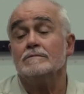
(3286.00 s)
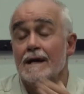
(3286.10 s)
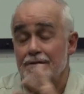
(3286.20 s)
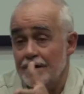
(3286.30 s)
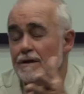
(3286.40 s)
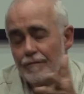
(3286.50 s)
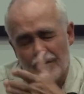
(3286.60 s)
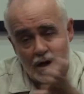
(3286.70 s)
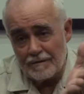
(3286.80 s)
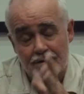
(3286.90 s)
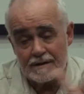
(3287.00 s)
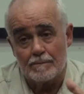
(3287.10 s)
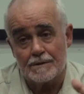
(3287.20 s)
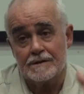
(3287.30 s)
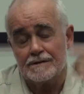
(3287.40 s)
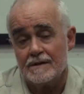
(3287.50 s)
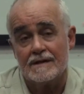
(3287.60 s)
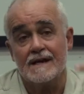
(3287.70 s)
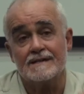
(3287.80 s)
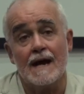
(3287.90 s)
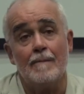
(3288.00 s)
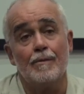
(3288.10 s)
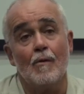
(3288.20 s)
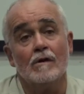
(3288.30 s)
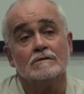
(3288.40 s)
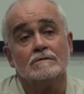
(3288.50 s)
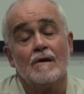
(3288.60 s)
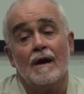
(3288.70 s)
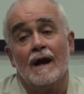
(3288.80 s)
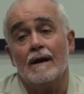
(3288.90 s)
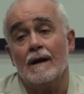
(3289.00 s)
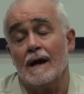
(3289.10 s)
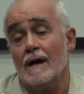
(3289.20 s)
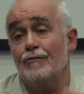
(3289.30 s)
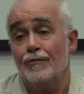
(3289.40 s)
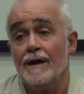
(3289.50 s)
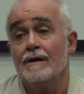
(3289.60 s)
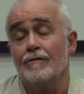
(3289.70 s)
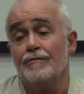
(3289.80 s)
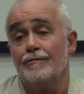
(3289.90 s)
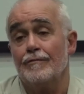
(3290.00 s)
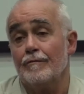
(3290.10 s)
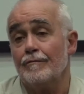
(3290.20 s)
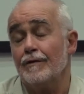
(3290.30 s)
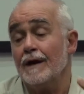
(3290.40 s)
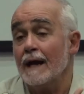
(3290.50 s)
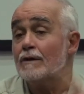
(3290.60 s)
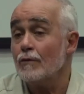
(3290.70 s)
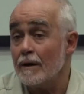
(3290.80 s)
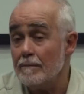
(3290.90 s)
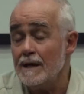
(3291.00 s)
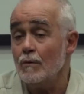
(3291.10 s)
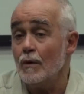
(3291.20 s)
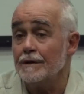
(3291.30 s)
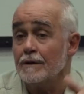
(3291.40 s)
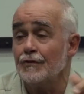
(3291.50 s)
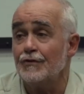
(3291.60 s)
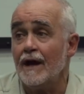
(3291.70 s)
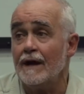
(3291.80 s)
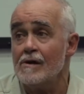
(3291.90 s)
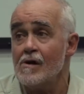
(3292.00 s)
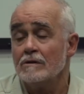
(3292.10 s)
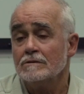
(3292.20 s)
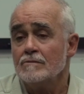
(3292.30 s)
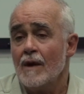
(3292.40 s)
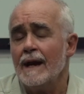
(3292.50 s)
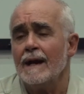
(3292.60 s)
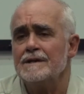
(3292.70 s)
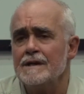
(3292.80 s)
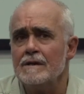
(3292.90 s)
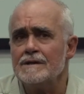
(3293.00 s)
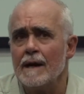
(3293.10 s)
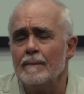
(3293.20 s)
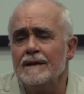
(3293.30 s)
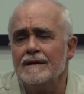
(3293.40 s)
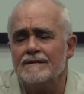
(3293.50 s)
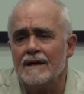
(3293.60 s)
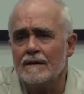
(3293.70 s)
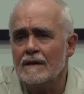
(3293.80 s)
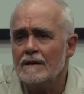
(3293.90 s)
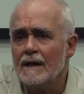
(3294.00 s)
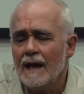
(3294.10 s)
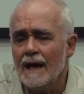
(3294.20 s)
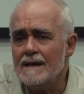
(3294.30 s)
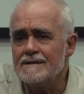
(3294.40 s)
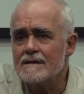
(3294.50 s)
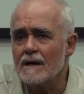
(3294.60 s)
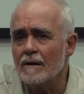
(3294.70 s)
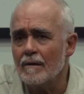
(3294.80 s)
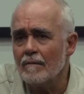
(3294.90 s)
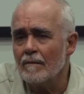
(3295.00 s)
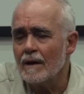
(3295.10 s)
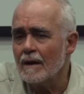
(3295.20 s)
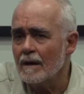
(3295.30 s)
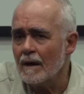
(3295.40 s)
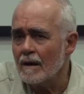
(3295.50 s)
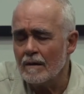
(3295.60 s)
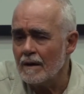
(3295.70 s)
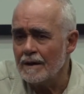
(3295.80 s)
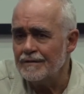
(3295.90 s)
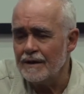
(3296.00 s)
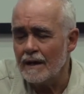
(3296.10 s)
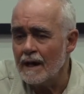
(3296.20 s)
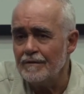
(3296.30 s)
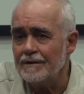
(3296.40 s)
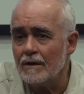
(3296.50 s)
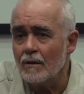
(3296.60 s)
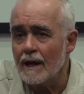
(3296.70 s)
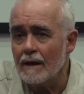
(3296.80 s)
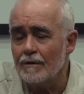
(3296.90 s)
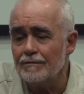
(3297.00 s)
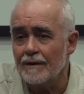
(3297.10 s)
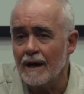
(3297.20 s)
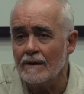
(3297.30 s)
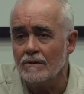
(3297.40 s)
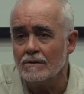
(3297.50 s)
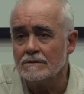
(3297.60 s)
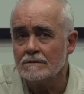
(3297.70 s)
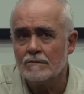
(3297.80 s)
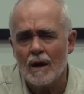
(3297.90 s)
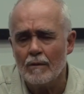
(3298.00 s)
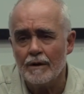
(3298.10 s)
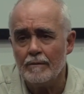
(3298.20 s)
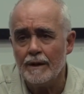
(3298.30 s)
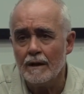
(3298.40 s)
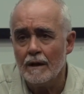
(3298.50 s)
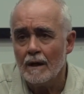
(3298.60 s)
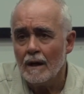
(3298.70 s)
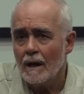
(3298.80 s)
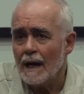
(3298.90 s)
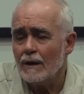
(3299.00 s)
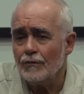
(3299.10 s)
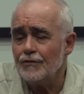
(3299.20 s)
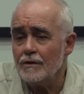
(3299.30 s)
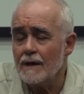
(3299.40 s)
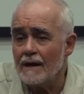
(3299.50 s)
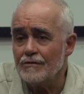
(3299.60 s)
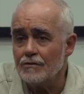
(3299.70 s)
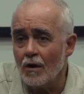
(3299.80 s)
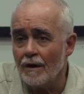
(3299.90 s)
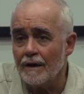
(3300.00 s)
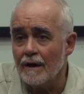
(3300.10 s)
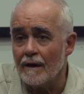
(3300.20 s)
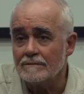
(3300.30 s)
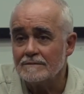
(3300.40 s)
in City of God, for example, just an example, a friend of Fernando and me went on set, and at dinner time he said, "Hey, César, is it everything okay with Fernando?" "Why, what do you mean?" "I don't see you guys talking."